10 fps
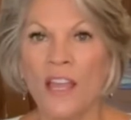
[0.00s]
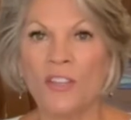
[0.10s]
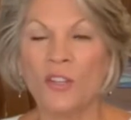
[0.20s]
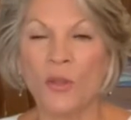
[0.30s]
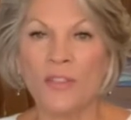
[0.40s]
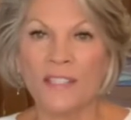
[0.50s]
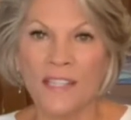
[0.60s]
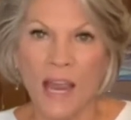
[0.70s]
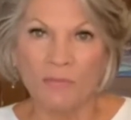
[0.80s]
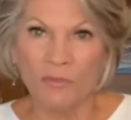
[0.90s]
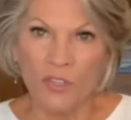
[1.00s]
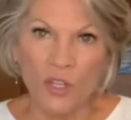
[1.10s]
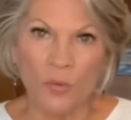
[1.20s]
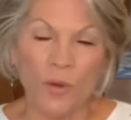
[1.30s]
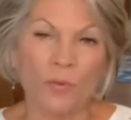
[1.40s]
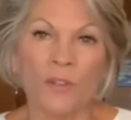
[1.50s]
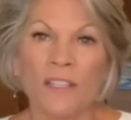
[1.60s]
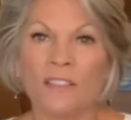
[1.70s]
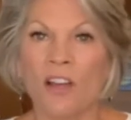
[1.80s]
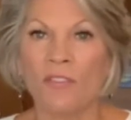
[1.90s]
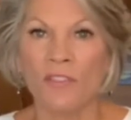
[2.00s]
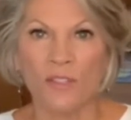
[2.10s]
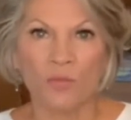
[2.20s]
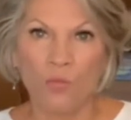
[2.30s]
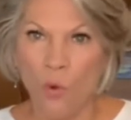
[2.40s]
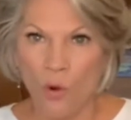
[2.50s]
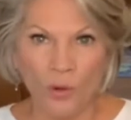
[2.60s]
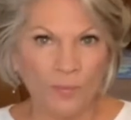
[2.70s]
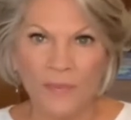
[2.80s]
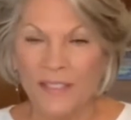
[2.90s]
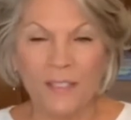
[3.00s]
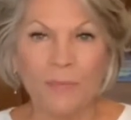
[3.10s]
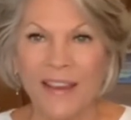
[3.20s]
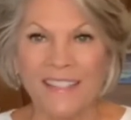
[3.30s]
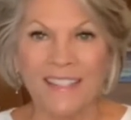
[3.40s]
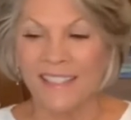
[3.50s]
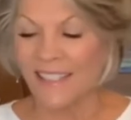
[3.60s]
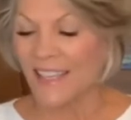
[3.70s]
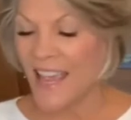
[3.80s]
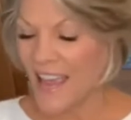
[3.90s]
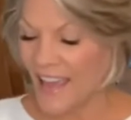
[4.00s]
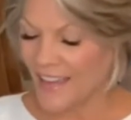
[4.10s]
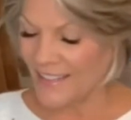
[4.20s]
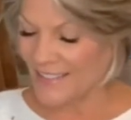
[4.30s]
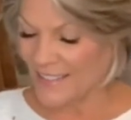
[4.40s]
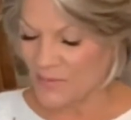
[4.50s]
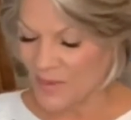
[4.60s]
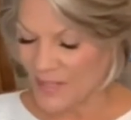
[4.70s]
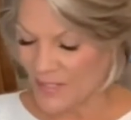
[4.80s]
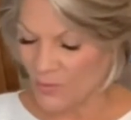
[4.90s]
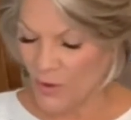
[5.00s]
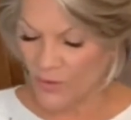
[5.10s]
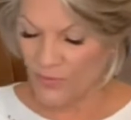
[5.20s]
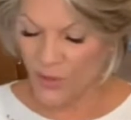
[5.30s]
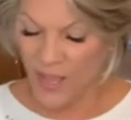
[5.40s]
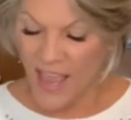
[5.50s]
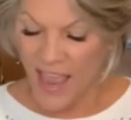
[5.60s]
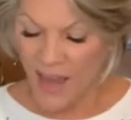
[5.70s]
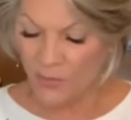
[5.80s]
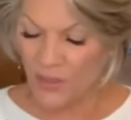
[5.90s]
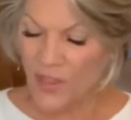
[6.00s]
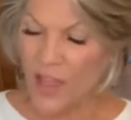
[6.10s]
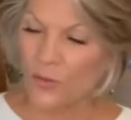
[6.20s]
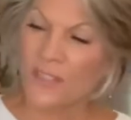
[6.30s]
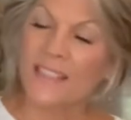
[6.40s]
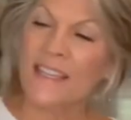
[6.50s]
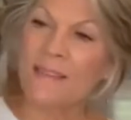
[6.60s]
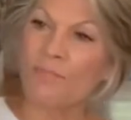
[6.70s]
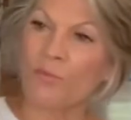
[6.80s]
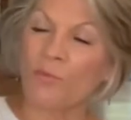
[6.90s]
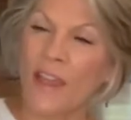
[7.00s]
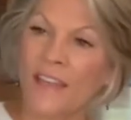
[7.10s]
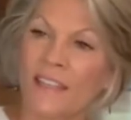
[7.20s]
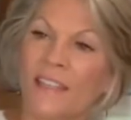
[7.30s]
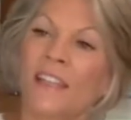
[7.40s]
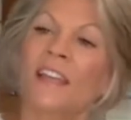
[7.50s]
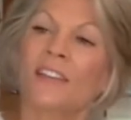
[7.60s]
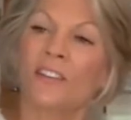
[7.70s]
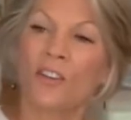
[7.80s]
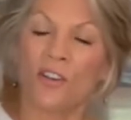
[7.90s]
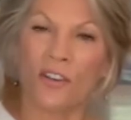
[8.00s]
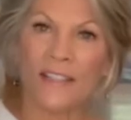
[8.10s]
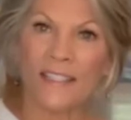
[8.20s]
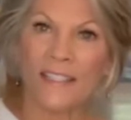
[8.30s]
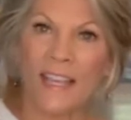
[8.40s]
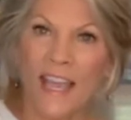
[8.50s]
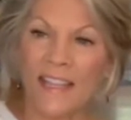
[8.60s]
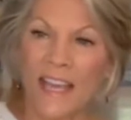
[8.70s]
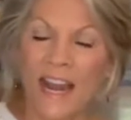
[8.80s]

this time of year, we really love these warm spices, and cinnamon is wonderful. And with those deep red currants and that